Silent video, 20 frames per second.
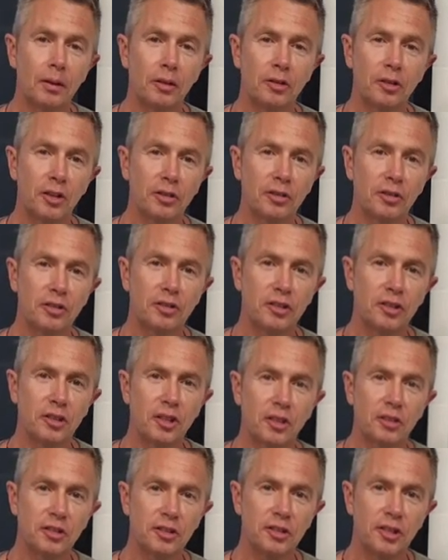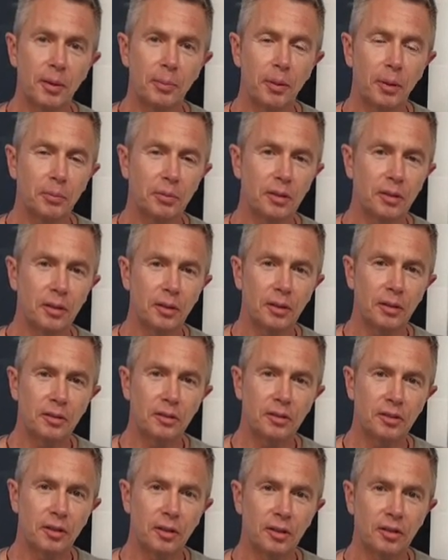Doesn't step up to
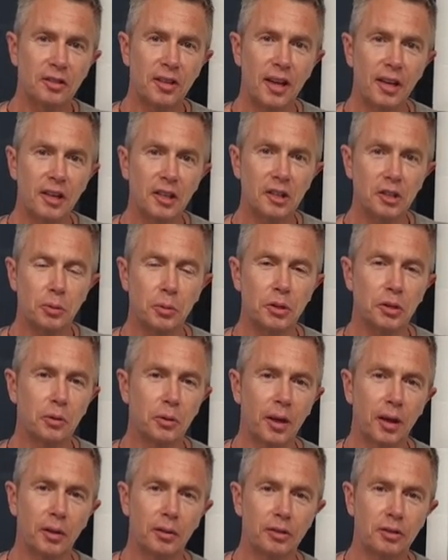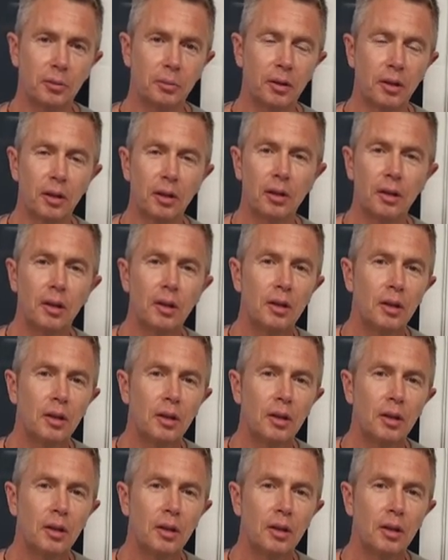the 10 inch, which you'll get on some of the